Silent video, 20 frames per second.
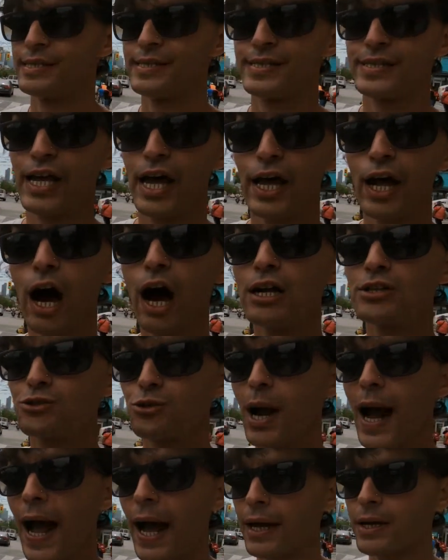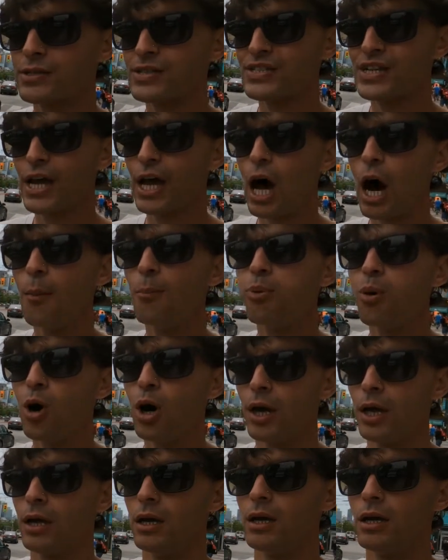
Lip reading: Stay on track, stay on point.